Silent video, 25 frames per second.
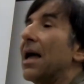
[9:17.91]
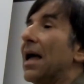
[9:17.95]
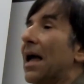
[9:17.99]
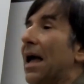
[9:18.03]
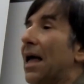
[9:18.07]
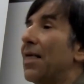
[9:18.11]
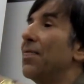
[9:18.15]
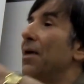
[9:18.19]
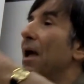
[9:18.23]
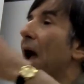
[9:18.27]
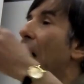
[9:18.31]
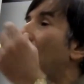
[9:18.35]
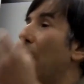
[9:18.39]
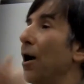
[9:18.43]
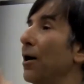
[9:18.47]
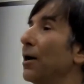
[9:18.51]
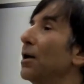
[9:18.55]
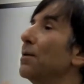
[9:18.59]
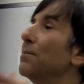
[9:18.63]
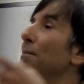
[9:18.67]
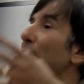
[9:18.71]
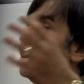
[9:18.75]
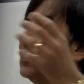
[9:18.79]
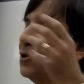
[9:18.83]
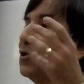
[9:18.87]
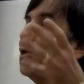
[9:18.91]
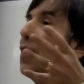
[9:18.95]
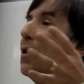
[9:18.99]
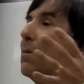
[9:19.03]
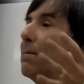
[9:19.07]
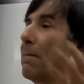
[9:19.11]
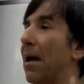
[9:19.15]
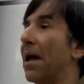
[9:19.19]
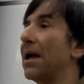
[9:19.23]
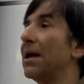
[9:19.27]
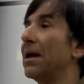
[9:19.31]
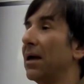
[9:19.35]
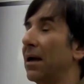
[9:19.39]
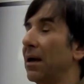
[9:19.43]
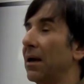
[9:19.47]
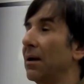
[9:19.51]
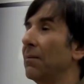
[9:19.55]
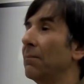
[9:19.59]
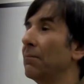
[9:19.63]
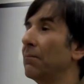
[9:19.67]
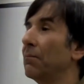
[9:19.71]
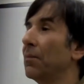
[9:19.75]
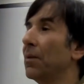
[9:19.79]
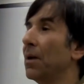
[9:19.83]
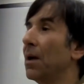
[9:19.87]
And the arguments they're making,
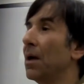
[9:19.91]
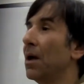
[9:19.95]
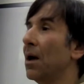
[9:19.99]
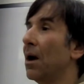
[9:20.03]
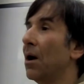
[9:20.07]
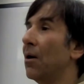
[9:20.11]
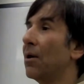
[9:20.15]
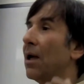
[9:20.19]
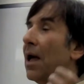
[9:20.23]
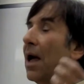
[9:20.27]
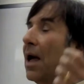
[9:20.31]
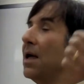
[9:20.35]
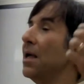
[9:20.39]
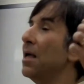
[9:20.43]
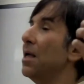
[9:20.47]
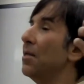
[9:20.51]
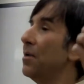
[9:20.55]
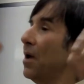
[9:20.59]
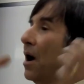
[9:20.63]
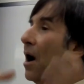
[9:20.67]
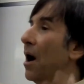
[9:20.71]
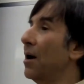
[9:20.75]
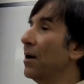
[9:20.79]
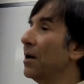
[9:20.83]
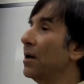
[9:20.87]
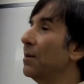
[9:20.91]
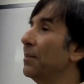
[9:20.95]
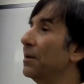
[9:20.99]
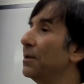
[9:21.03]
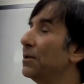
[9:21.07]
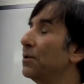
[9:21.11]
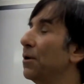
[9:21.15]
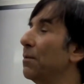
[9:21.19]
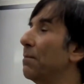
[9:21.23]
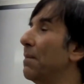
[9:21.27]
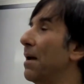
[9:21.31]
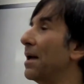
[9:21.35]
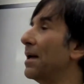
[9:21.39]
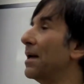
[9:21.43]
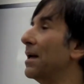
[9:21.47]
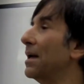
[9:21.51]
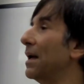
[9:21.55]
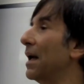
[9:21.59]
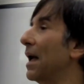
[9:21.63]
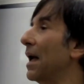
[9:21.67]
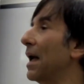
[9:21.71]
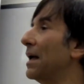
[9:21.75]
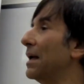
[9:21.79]
okay, the arguments they're making